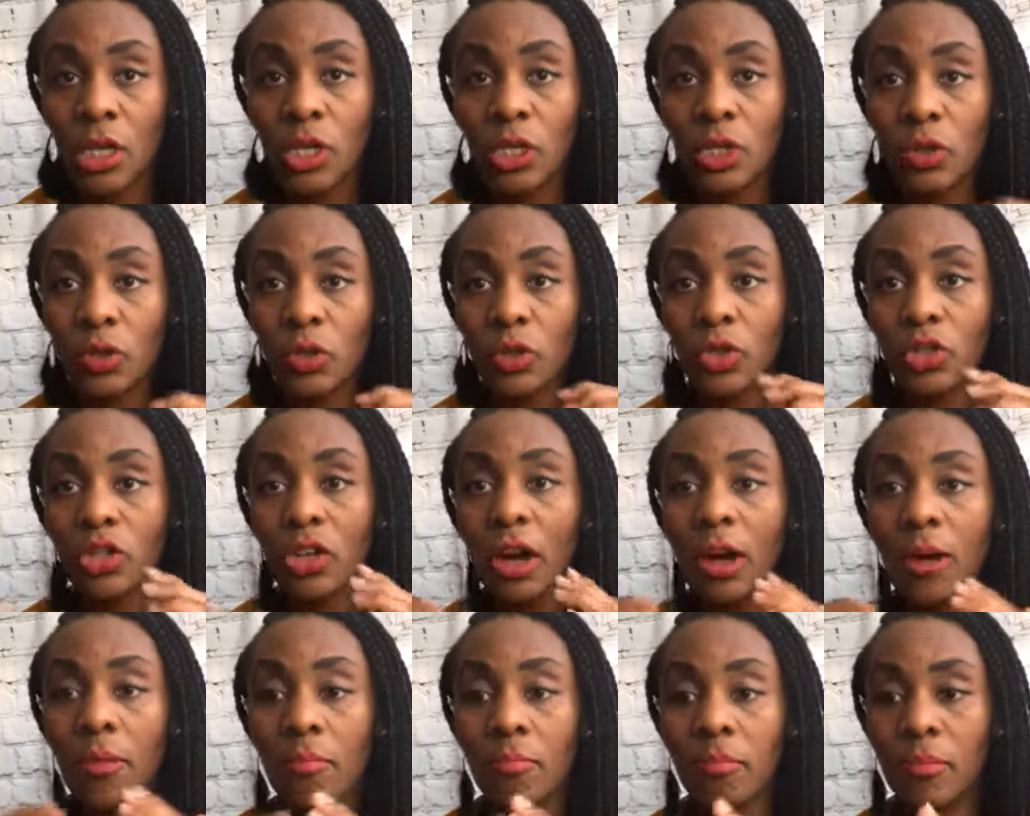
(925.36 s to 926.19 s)
So
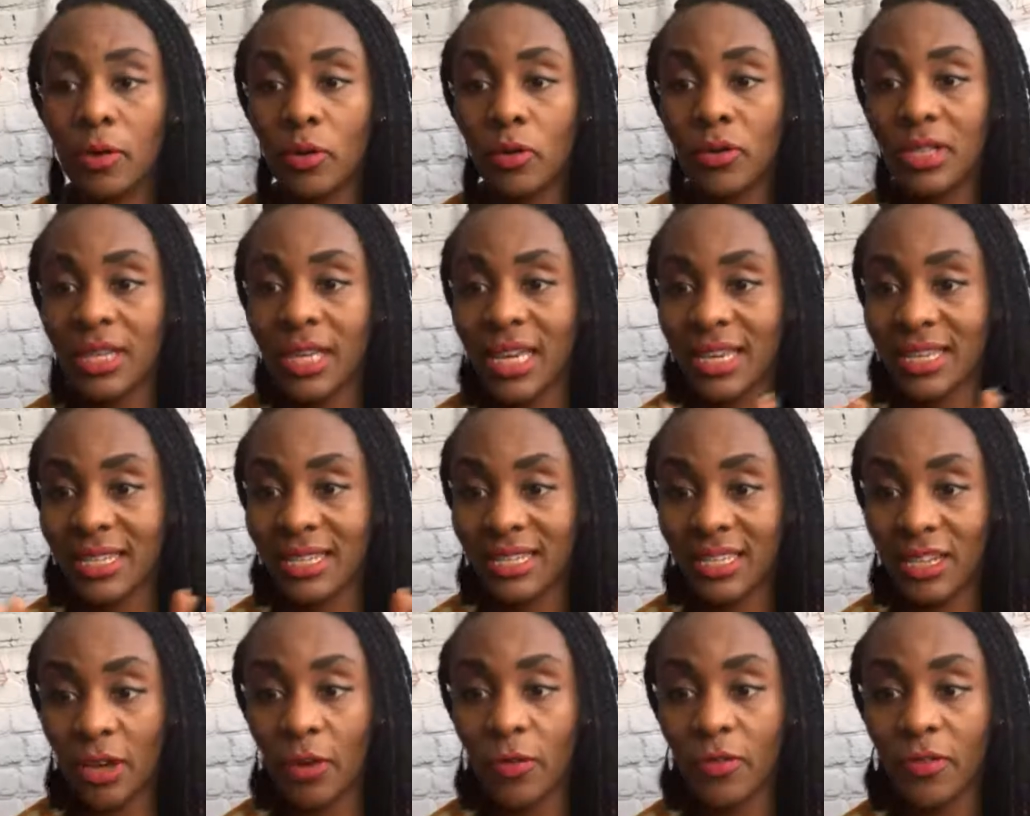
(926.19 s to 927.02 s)
start building a
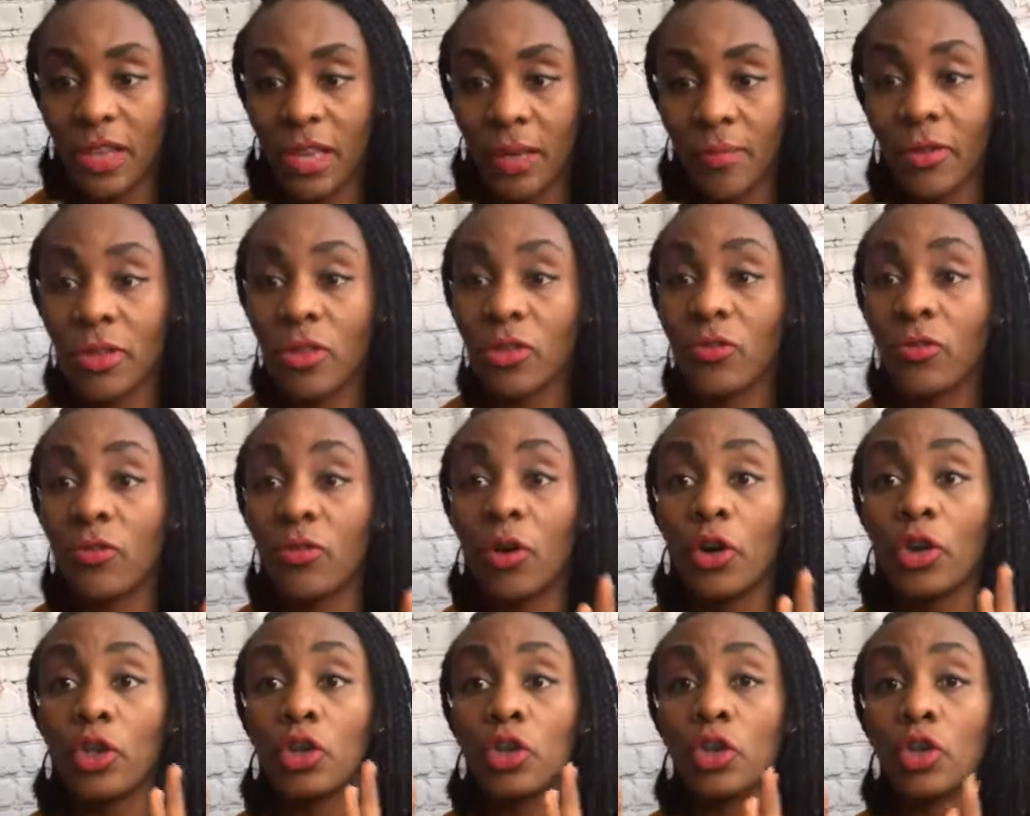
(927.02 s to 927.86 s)
self image of
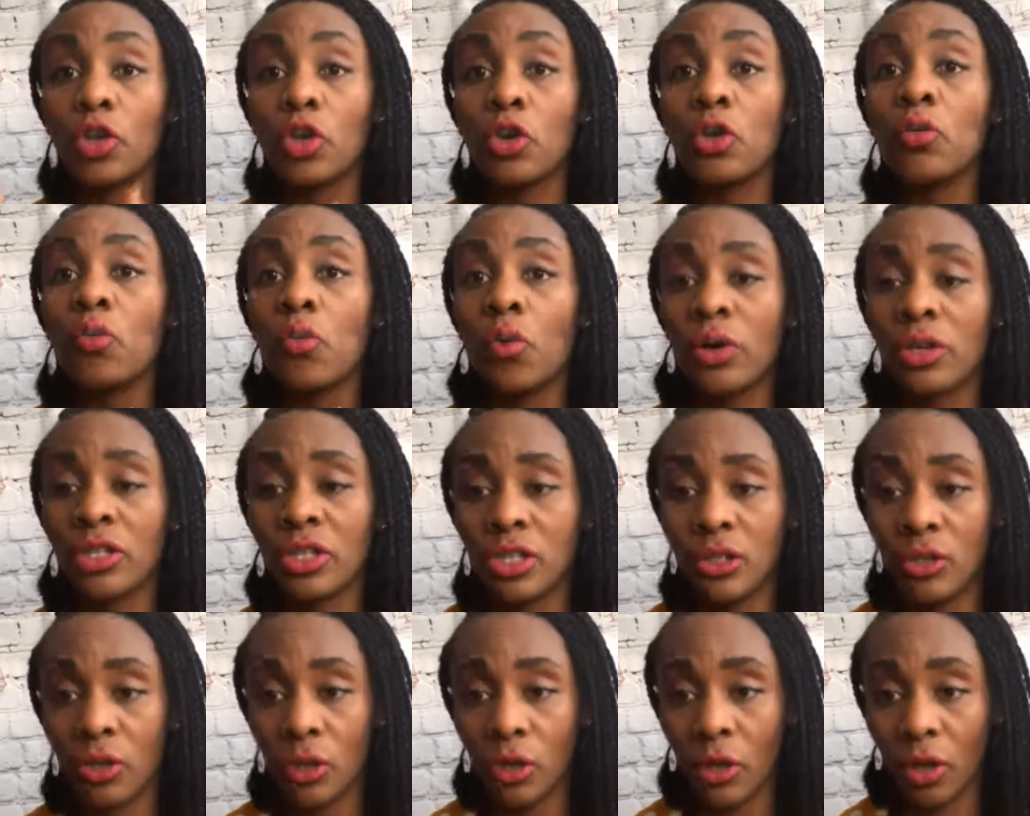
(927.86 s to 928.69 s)
what you
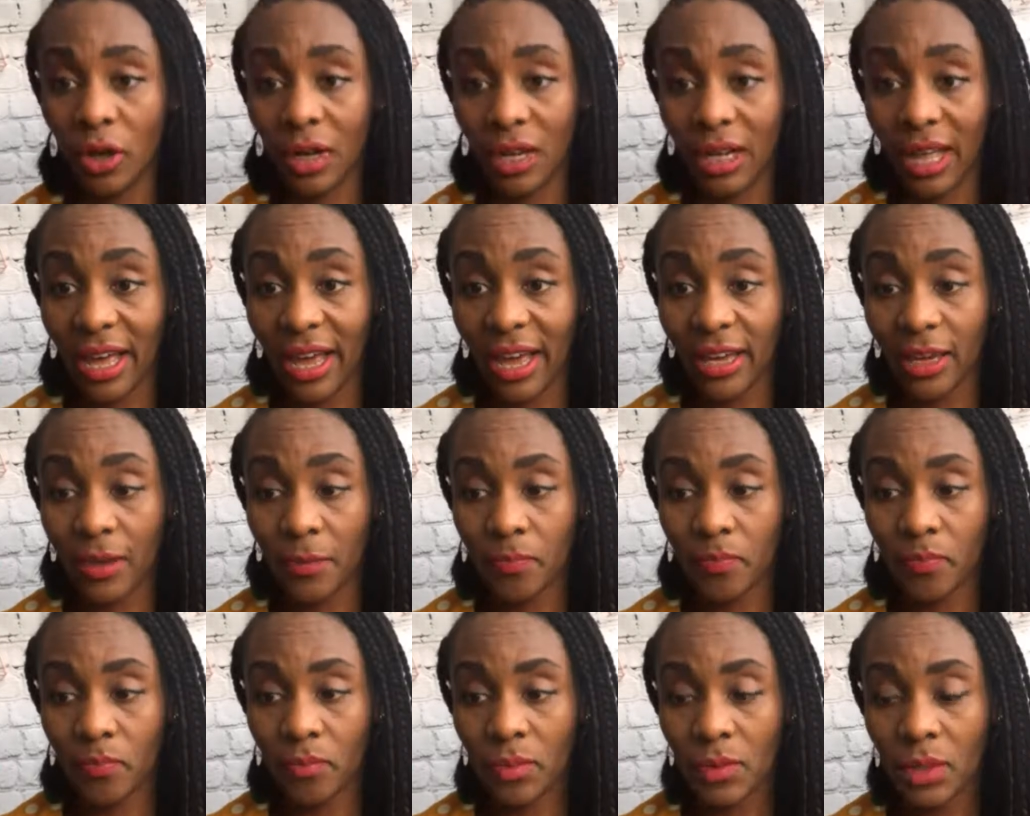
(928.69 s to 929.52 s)
want to look
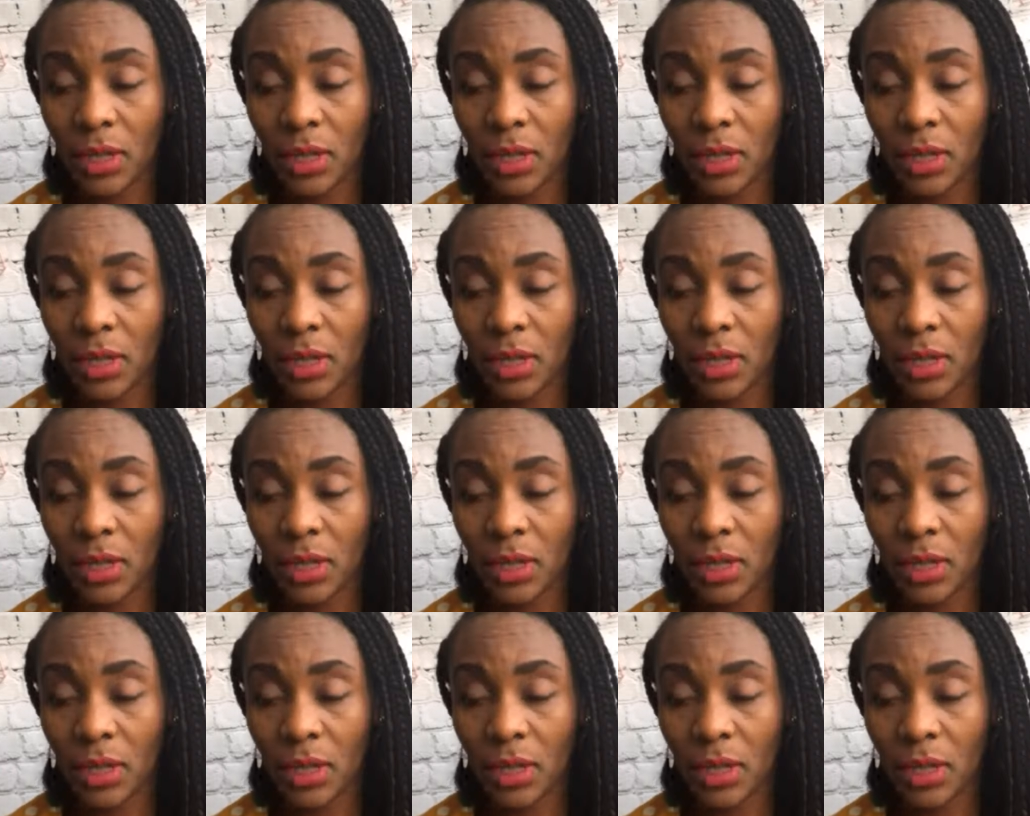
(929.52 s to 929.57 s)
like.